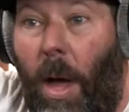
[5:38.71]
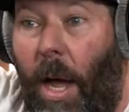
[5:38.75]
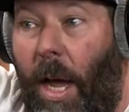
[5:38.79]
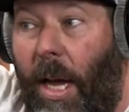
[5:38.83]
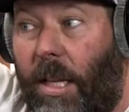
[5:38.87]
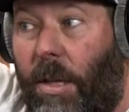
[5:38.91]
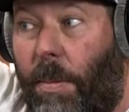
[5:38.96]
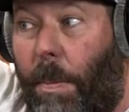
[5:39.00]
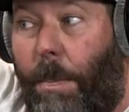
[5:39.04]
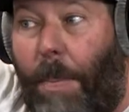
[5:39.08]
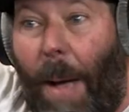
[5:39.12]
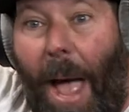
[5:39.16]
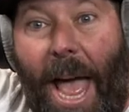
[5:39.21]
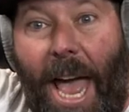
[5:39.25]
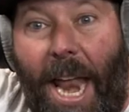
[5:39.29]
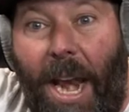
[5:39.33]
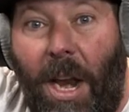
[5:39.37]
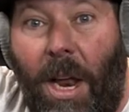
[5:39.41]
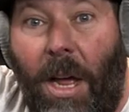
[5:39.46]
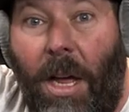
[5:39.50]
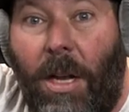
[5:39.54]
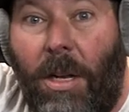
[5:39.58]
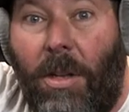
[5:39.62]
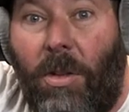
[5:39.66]
It's
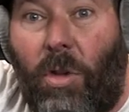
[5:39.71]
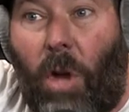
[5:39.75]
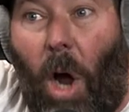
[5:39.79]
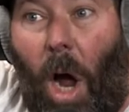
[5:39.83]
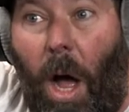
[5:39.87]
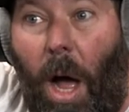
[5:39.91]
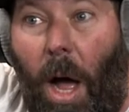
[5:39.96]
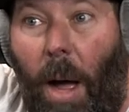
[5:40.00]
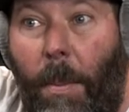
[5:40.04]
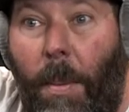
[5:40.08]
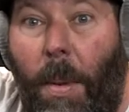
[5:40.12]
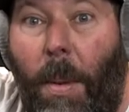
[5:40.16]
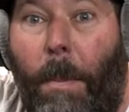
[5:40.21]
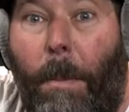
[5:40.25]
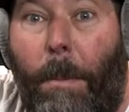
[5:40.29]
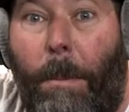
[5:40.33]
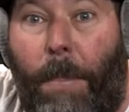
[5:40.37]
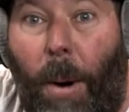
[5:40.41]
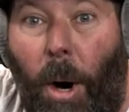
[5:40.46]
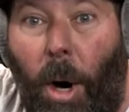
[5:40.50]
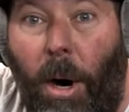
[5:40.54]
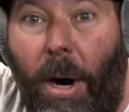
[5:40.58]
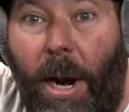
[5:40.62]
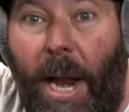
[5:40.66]
Ben, Tom,
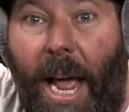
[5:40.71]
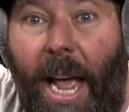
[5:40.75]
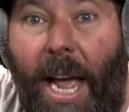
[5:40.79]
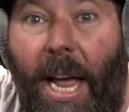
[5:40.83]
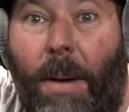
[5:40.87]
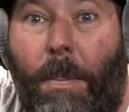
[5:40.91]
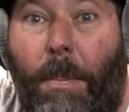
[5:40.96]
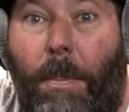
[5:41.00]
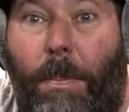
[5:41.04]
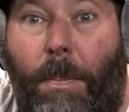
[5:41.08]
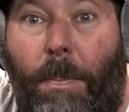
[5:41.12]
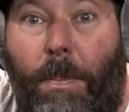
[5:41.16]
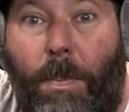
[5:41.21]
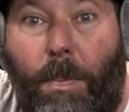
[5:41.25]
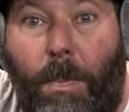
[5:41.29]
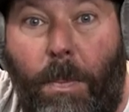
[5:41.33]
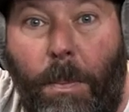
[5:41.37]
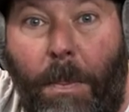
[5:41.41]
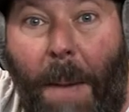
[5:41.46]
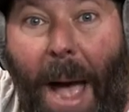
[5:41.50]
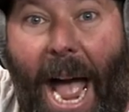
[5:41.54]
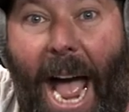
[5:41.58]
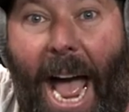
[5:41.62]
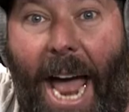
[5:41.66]
Bert, and
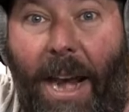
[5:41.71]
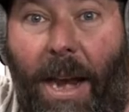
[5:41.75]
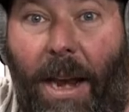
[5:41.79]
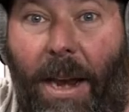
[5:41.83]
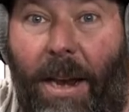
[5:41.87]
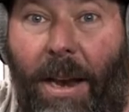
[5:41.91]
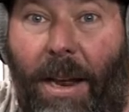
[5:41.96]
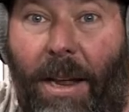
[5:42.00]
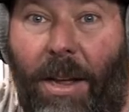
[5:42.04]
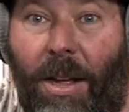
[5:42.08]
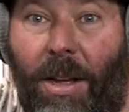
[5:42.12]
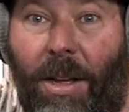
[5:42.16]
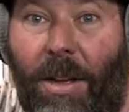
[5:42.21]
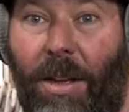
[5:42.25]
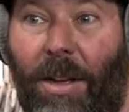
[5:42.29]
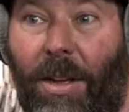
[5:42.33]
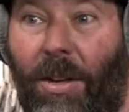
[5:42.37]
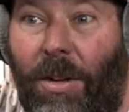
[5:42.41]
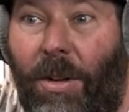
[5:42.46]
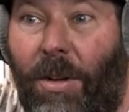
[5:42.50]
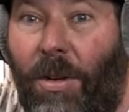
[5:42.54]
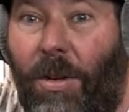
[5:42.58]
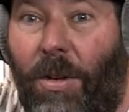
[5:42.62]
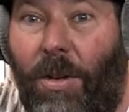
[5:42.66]
Matt.
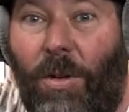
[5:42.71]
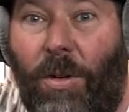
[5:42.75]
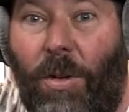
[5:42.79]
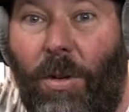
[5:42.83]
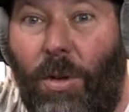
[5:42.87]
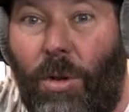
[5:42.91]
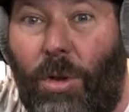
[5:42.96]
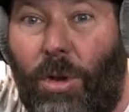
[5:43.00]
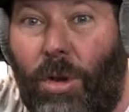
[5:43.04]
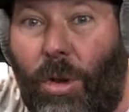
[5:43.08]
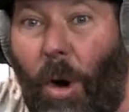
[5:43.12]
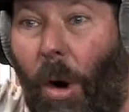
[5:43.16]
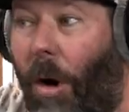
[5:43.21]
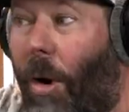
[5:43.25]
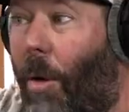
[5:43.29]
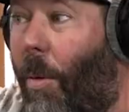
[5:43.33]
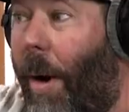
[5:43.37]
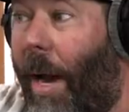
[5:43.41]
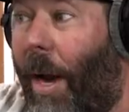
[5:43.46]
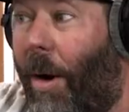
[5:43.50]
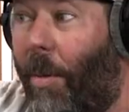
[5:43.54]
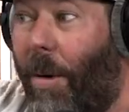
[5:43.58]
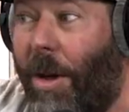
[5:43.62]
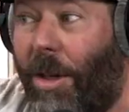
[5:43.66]

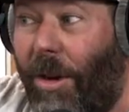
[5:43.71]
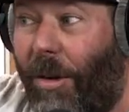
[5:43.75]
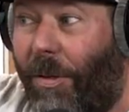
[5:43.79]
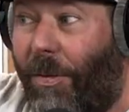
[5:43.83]
Shark Week. You we